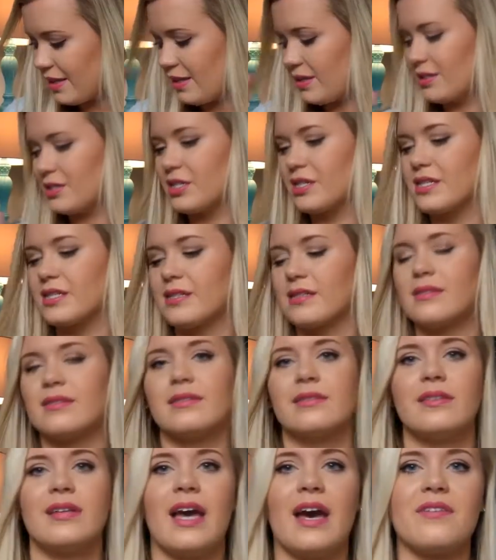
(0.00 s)
then just
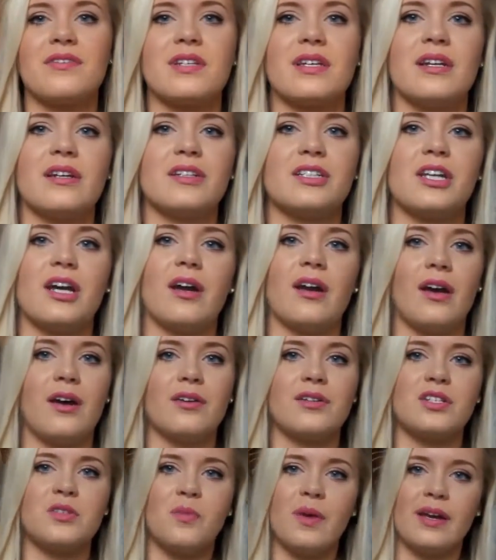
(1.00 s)
have to get a shout
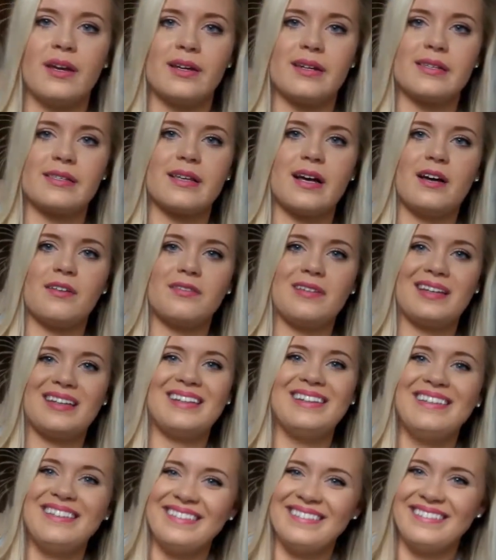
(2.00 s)
out to my iced coffee.
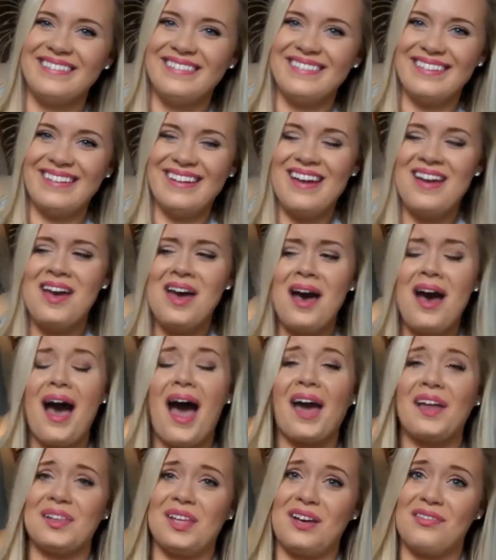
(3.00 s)

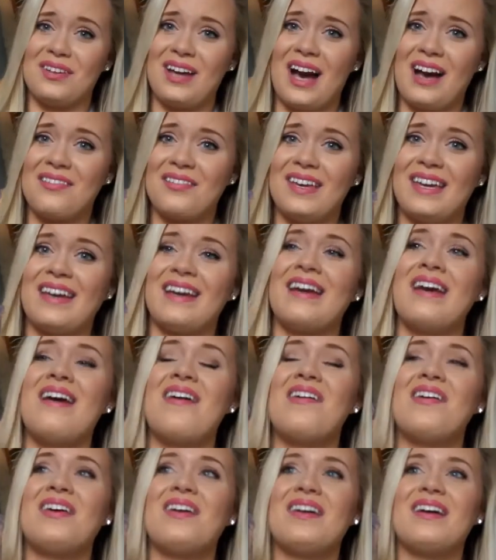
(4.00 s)
I love coffee
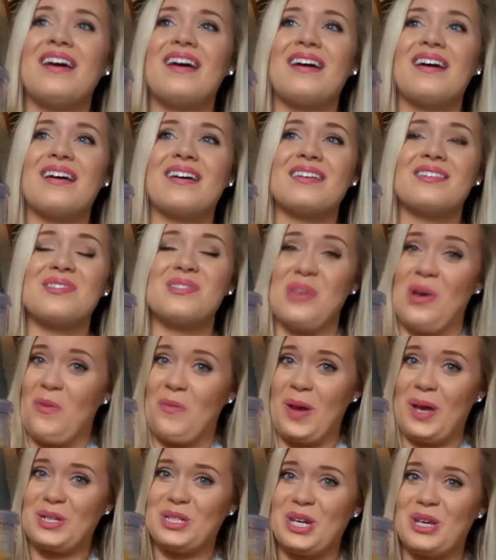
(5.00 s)
so
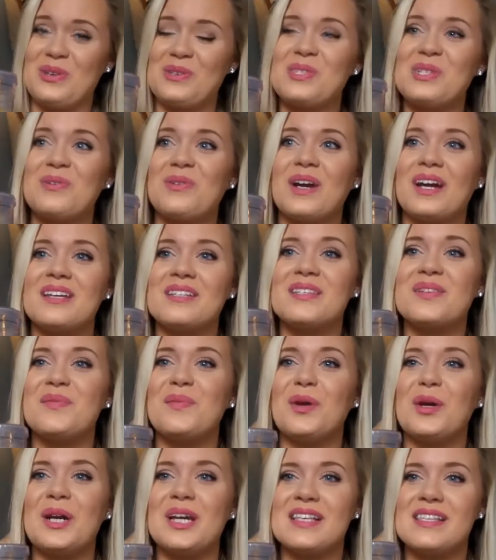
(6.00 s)
much. I used to work as a
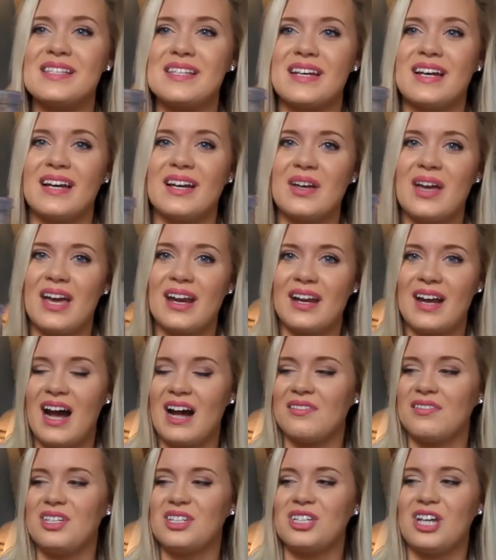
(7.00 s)
barista at a
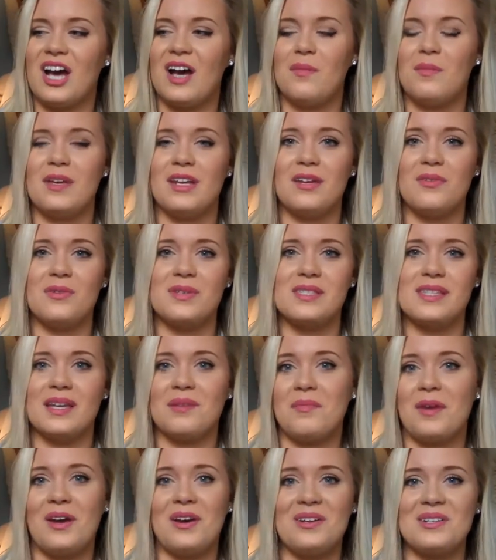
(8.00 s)
coffee shop, and it was
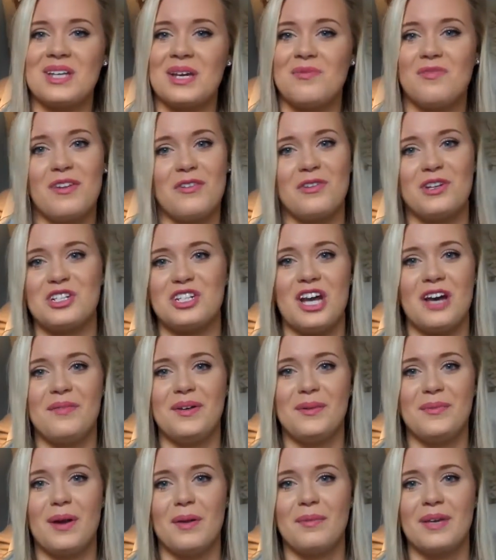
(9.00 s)
like my all-time favorite job
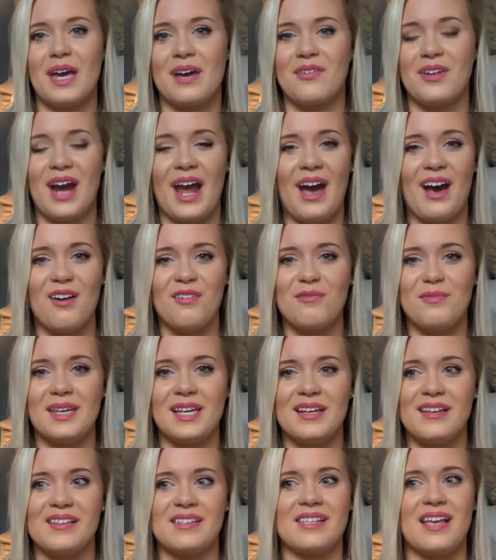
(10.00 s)
I'll probably ever have
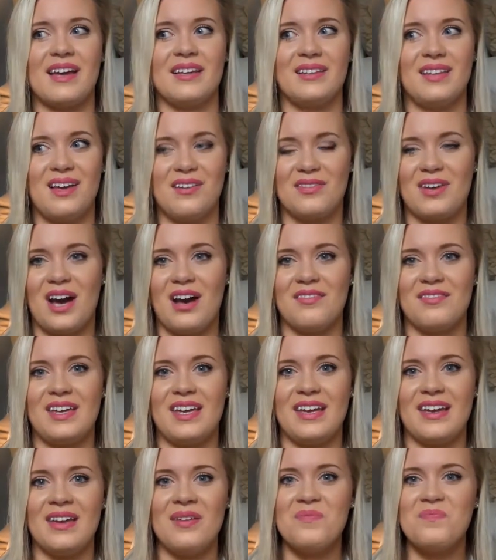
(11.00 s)
because I love
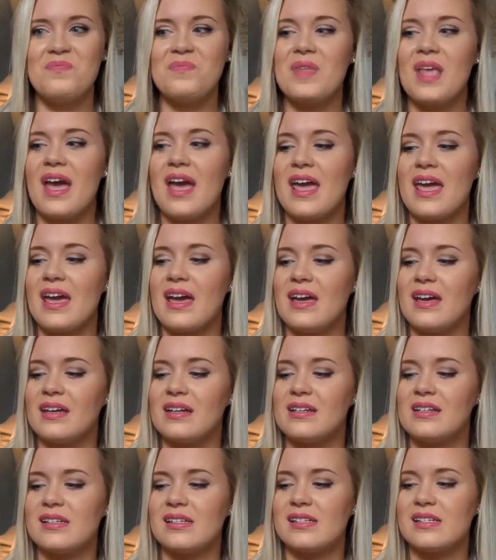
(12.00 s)
coffee.
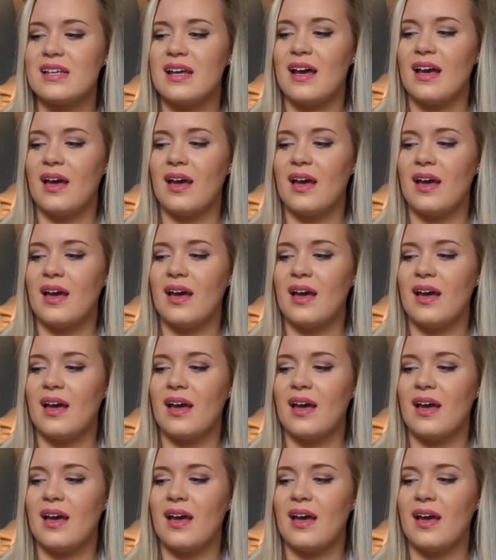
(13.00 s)
And